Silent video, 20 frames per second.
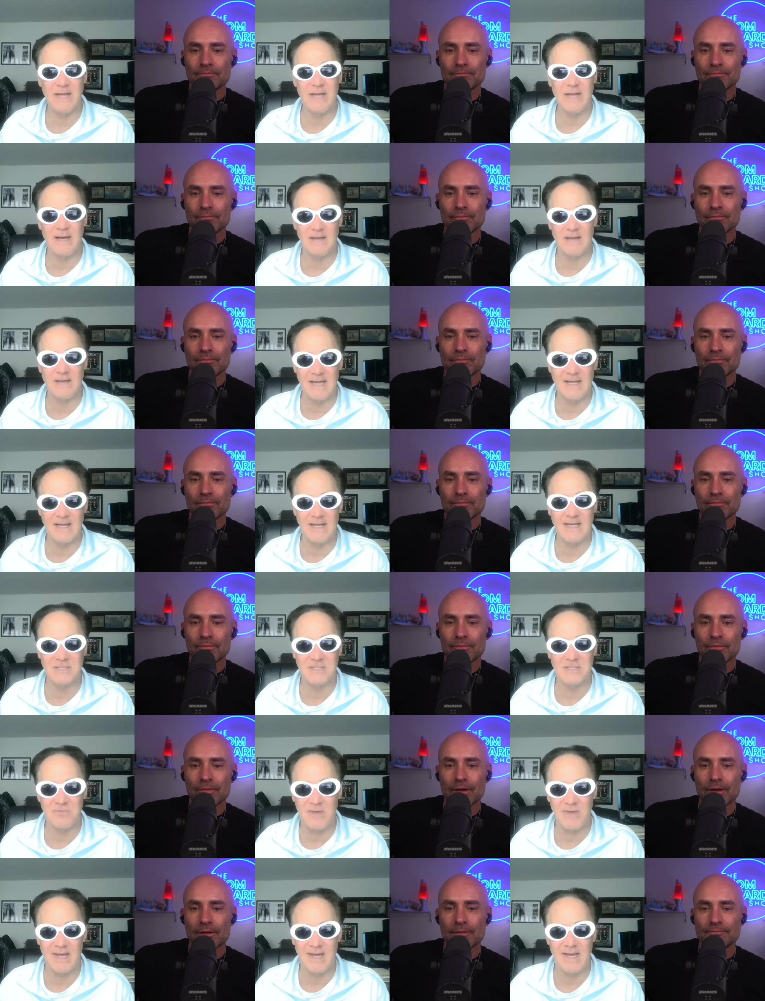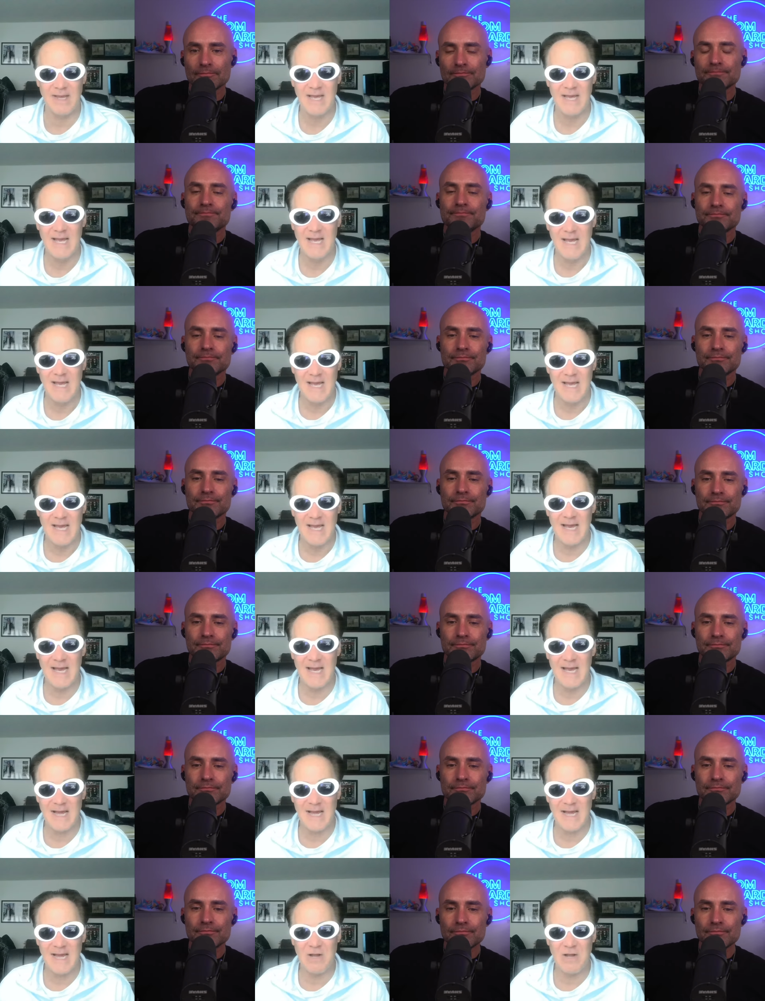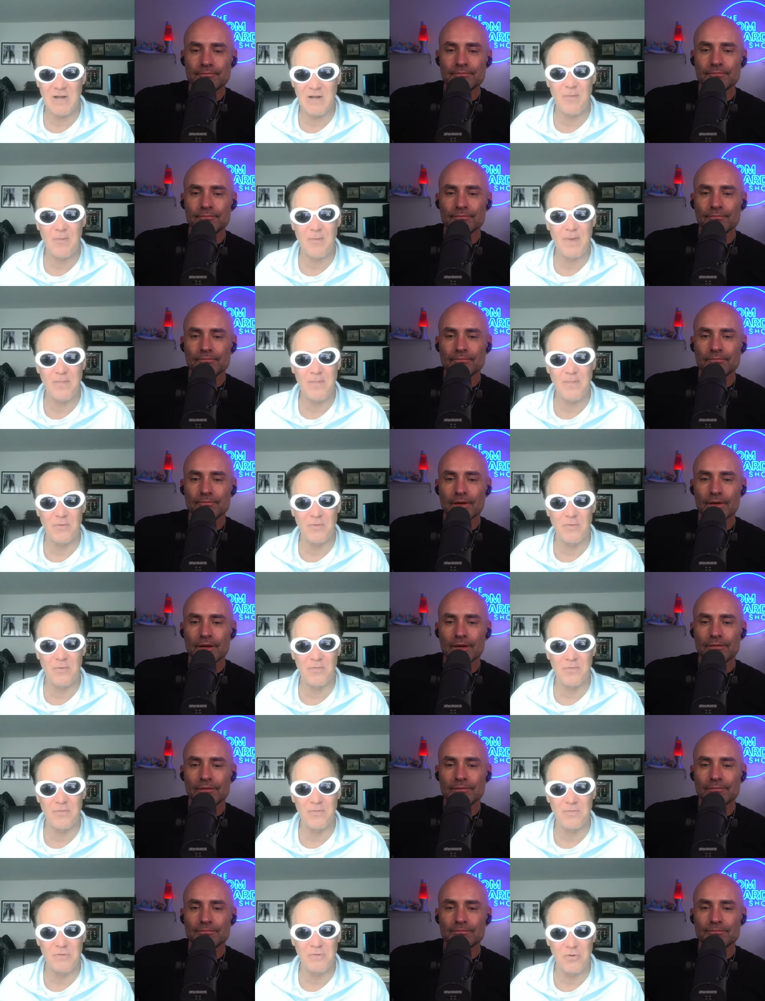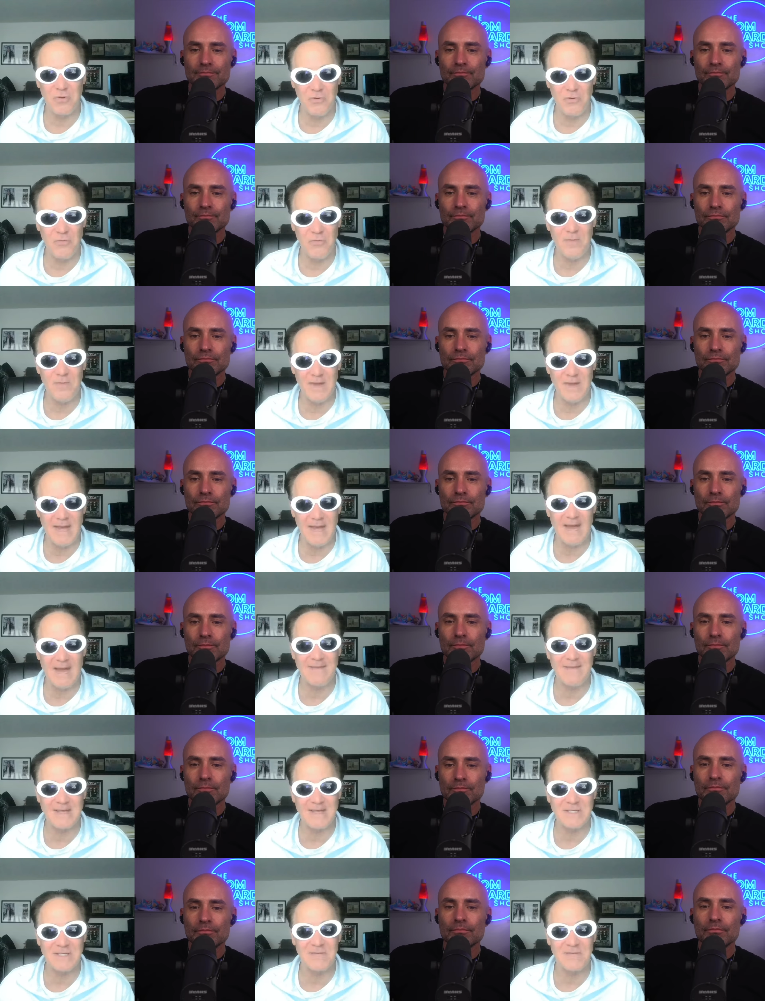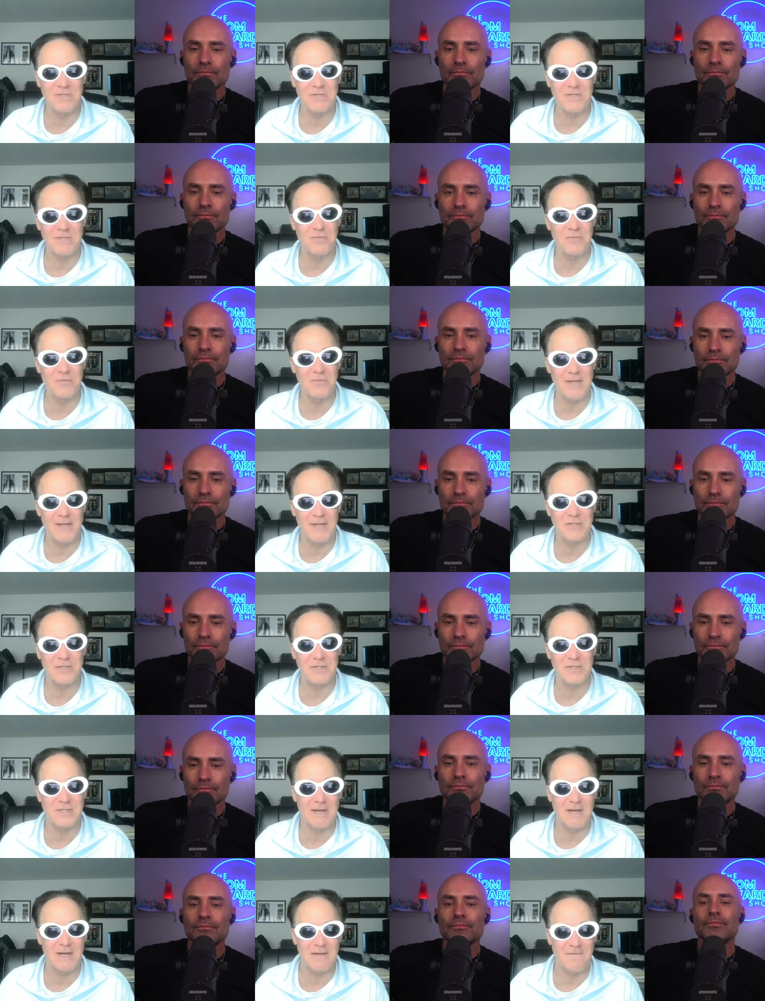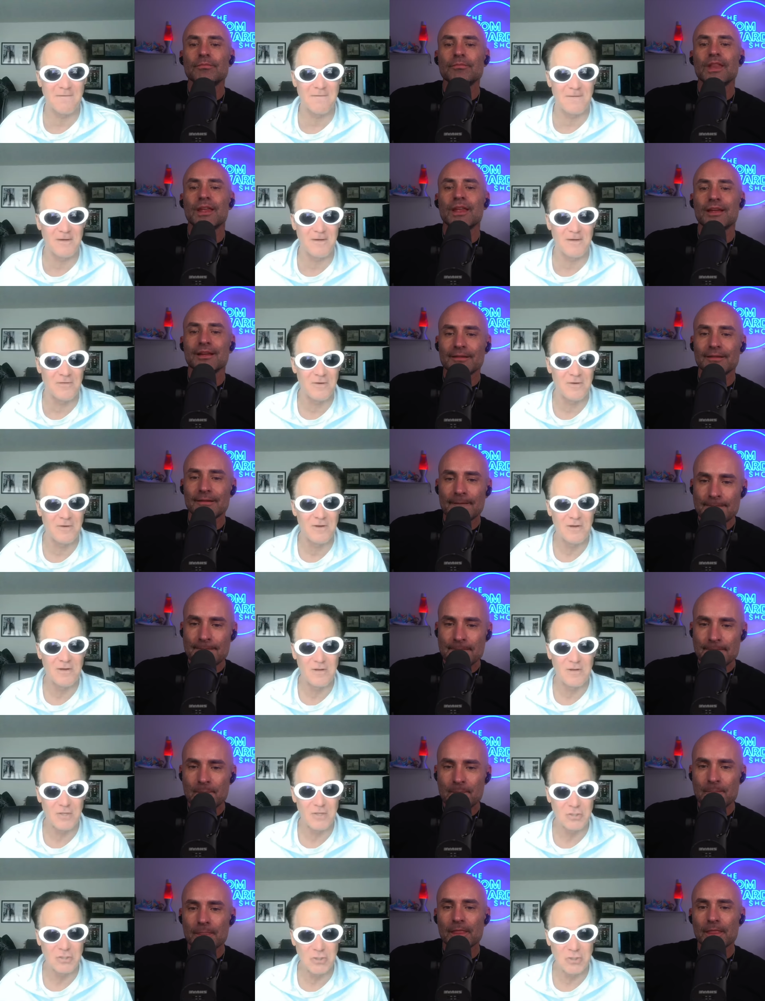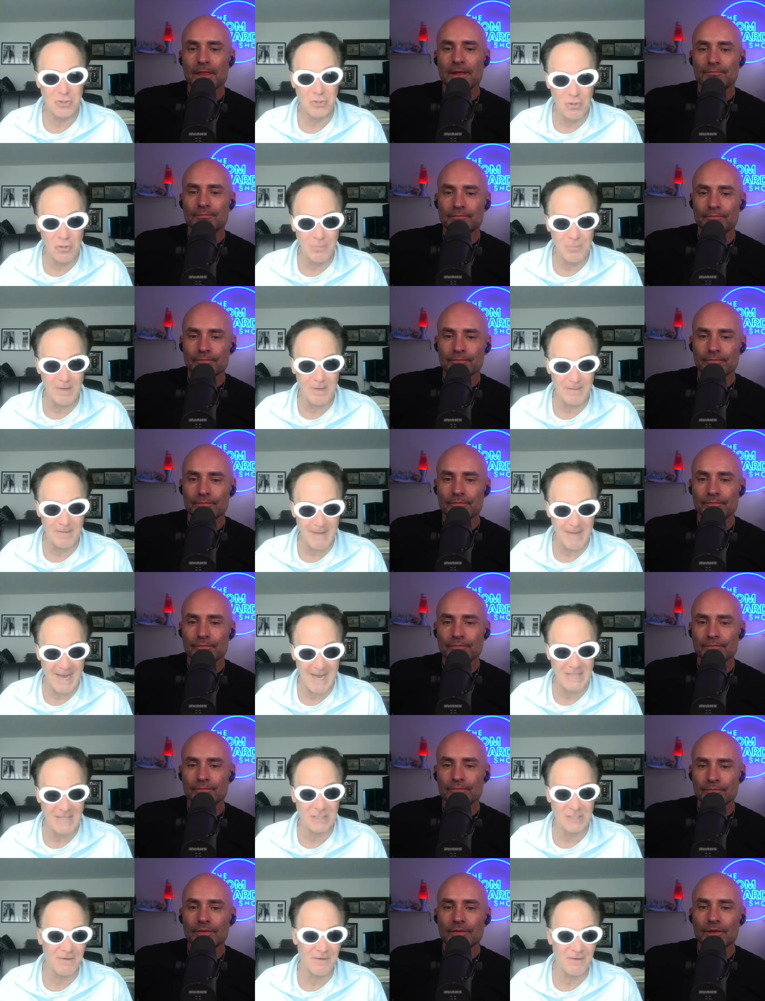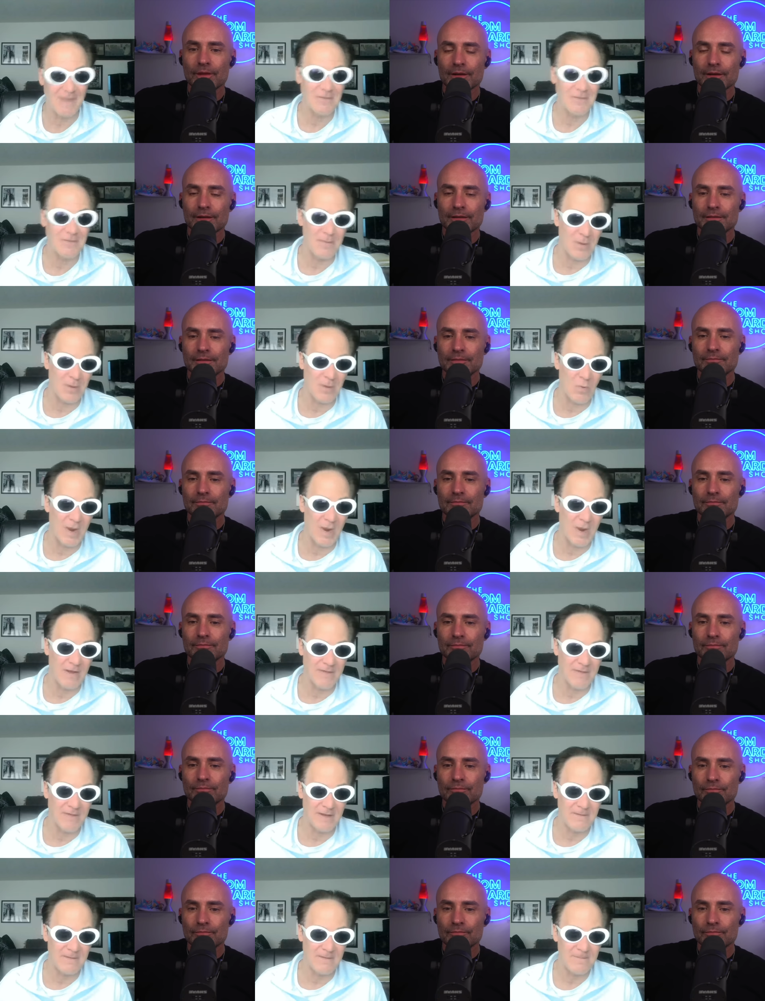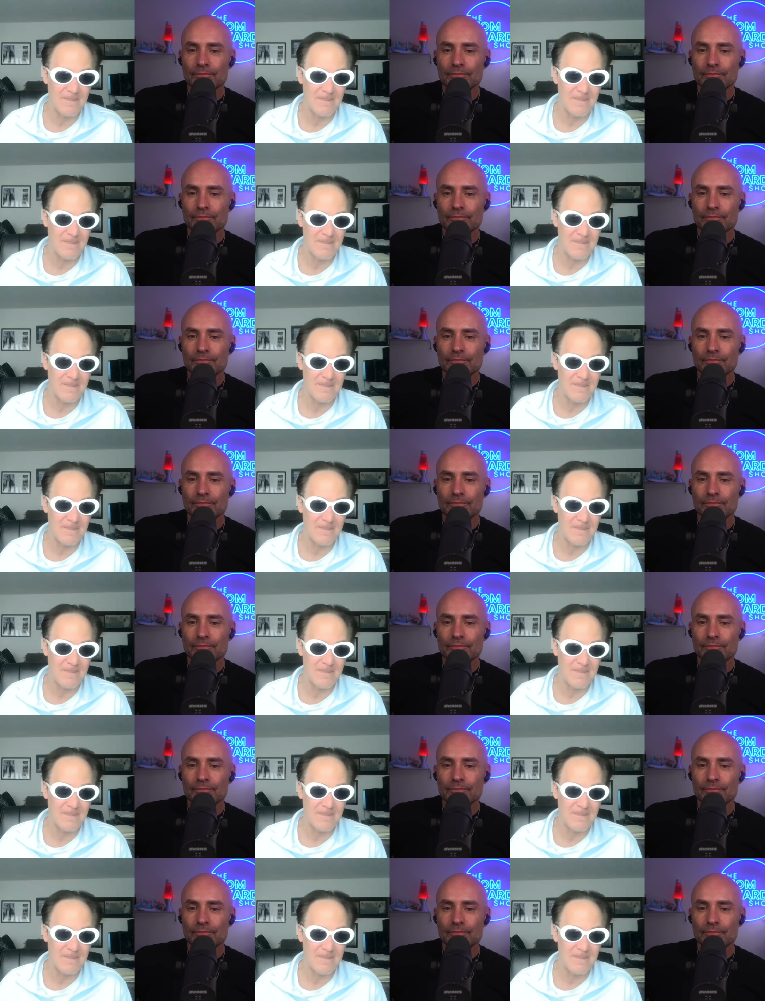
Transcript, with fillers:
Speaker 1: to L A last week. And a couple people told me they have that similar situation. So I didn't feel stupid about it. I just feel I have to be aware of it.